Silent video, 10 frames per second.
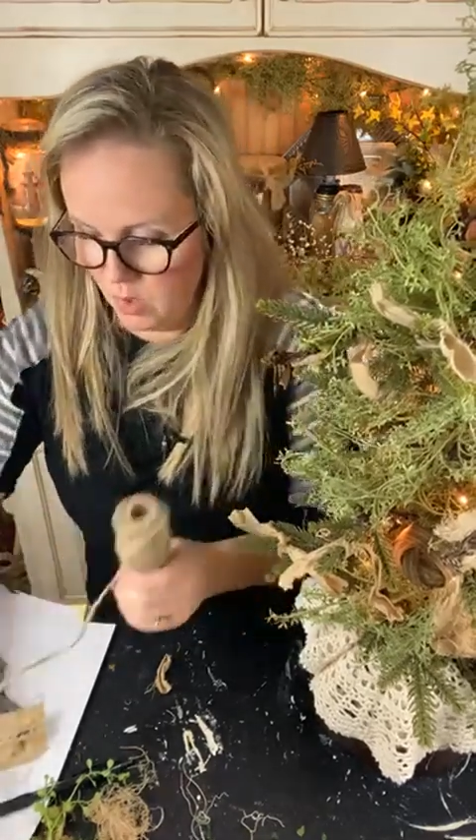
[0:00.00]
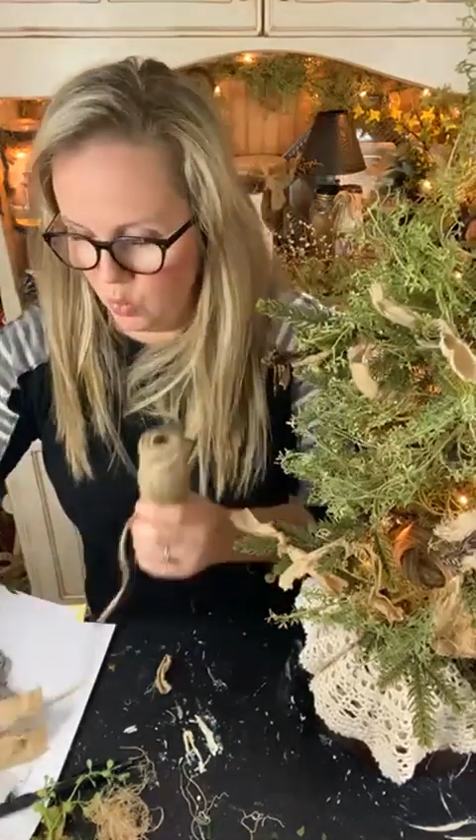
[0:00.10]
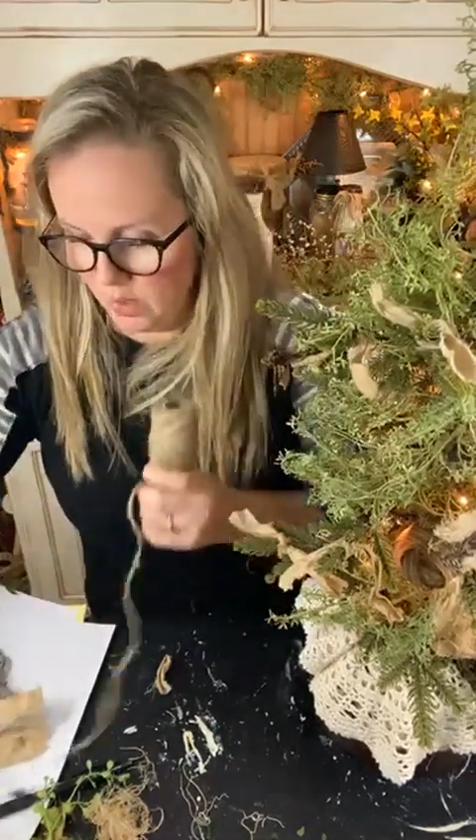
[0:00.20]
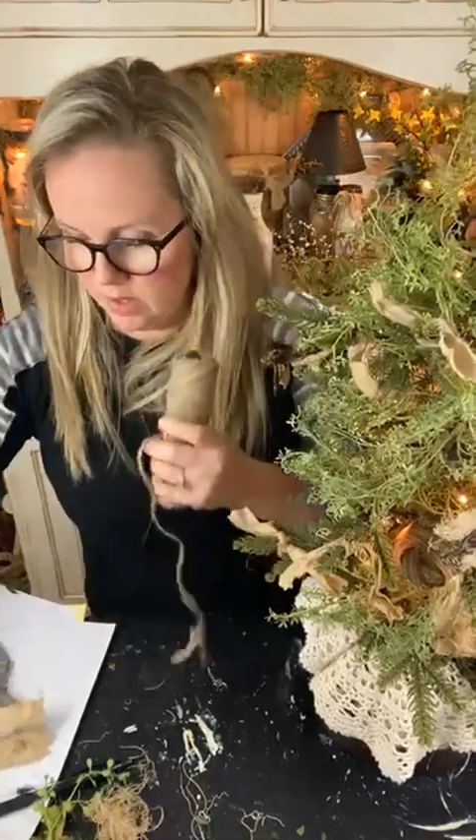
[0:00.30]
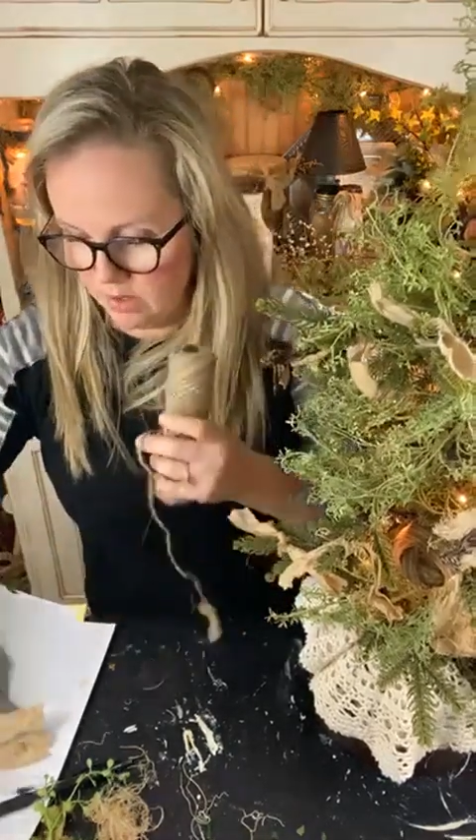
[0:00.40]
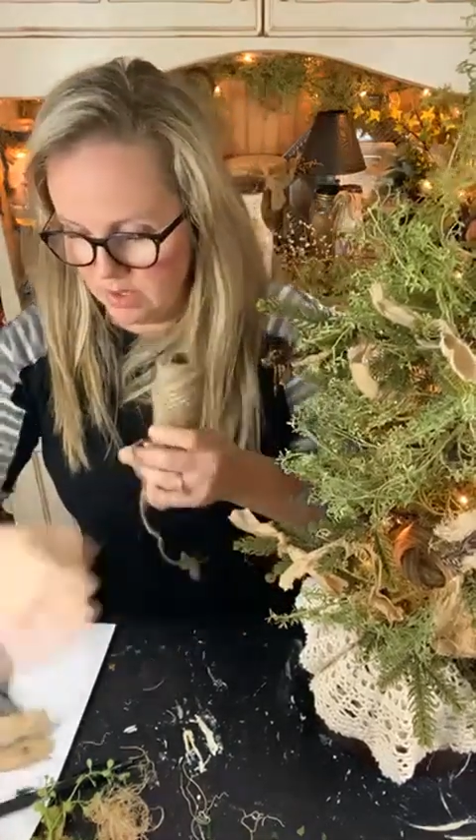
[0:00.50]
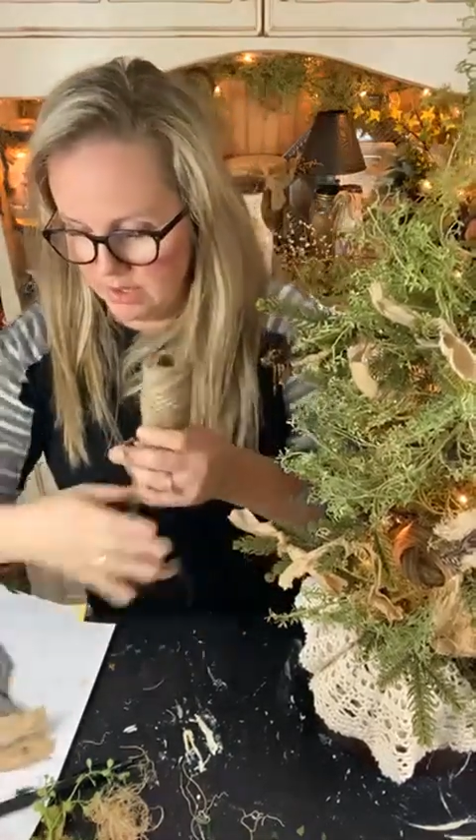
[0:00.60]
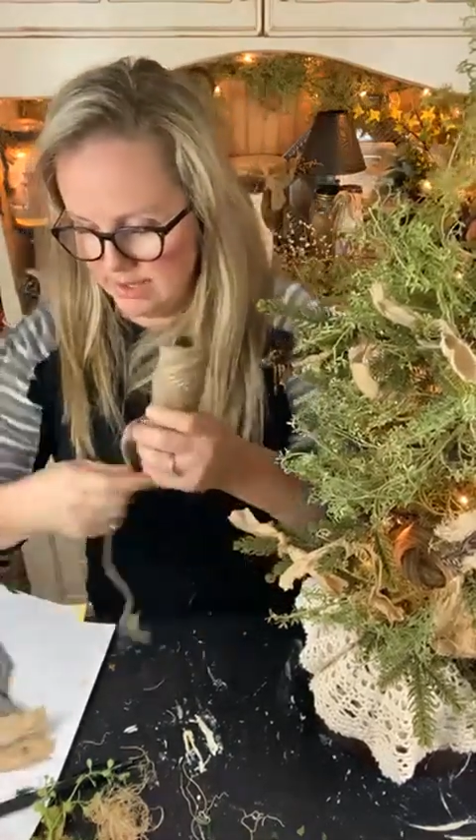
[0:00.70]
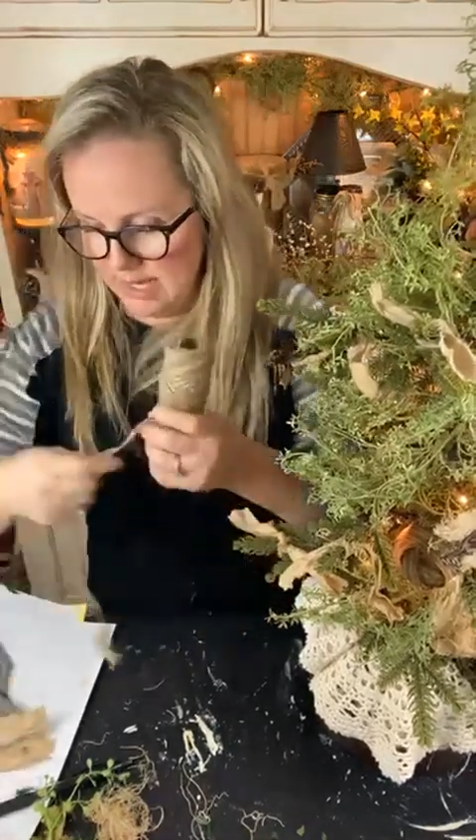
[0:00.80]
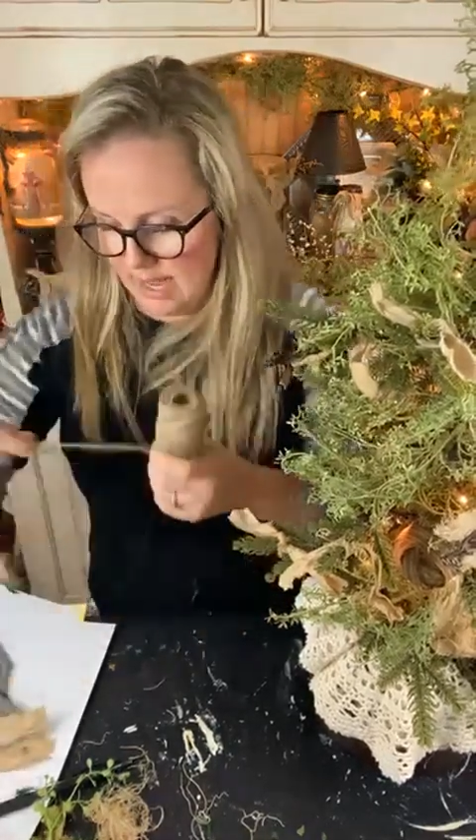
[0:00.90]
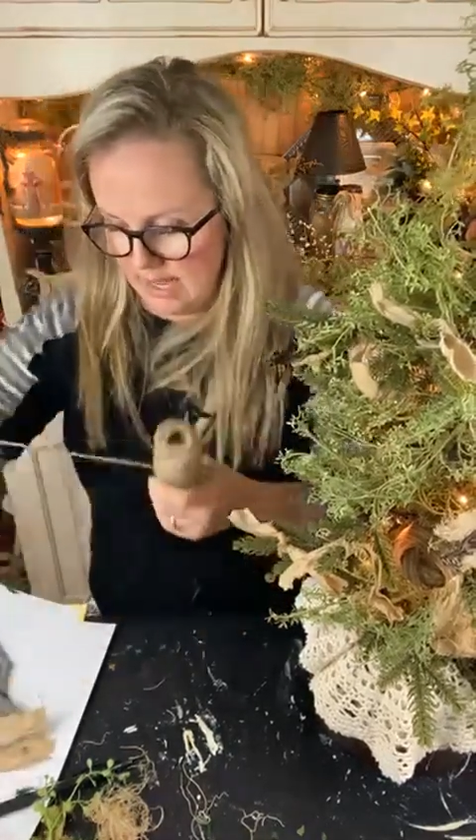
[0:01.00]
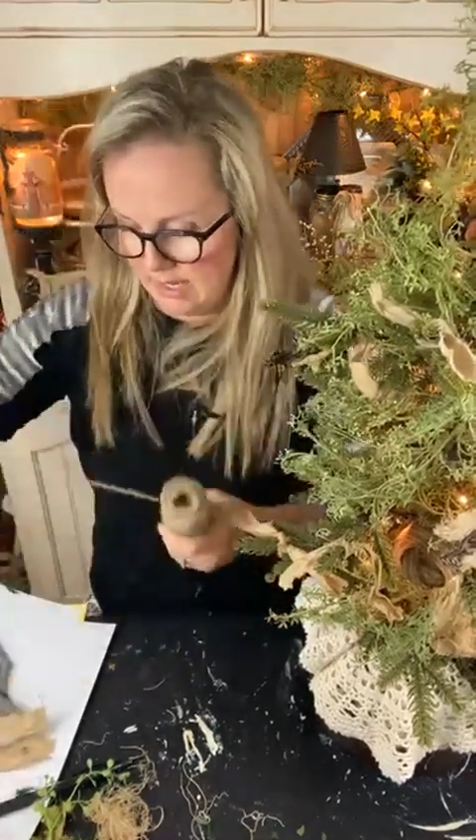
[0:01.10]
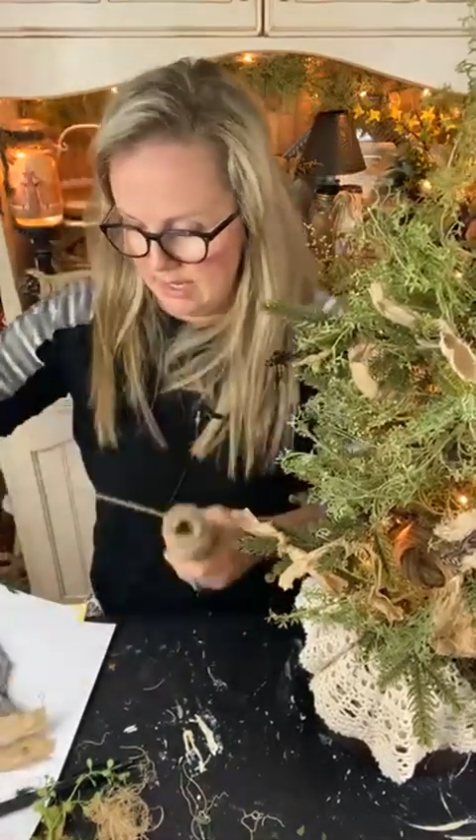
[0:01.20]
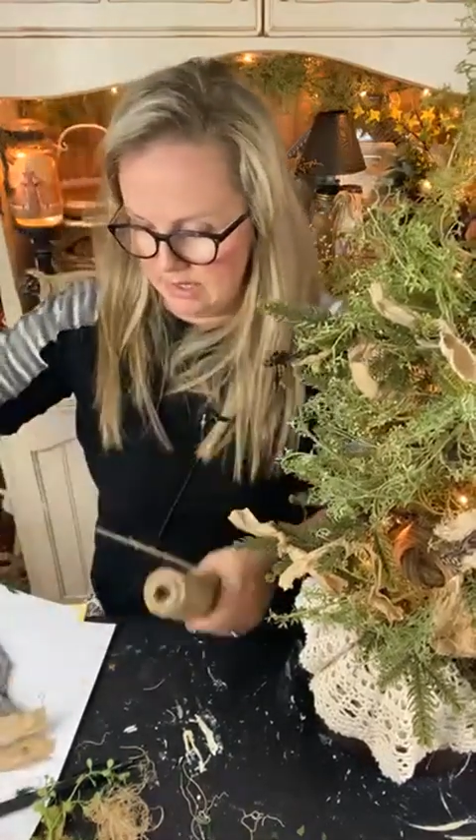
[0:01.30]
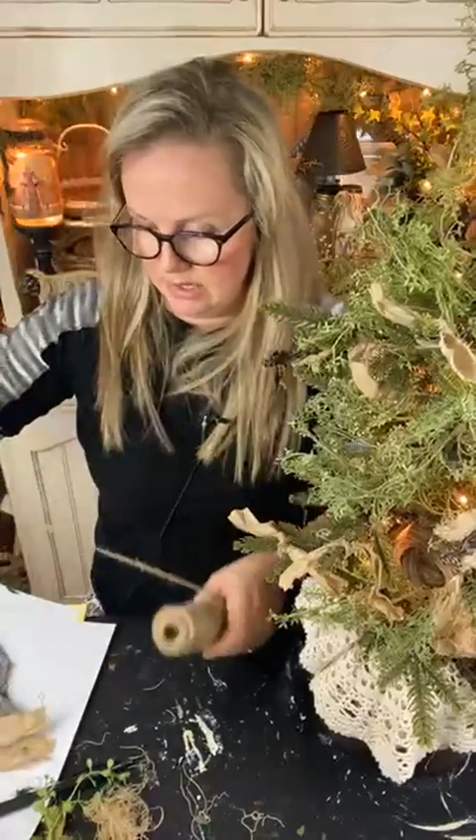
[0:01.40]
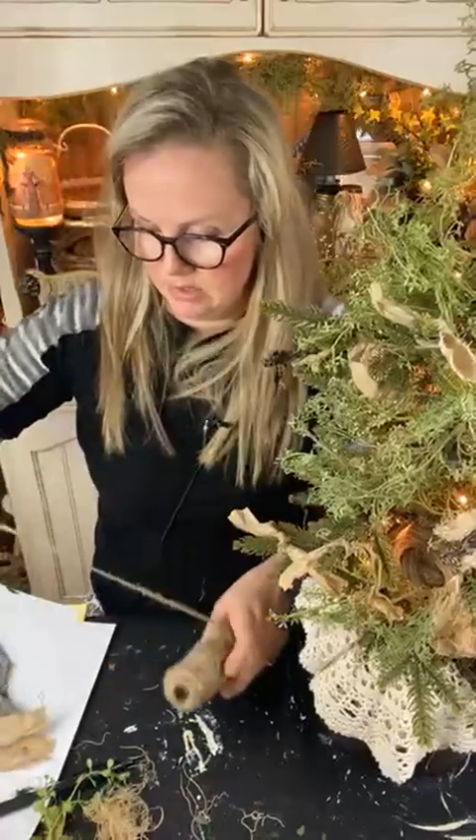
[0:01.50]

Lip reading: We are going to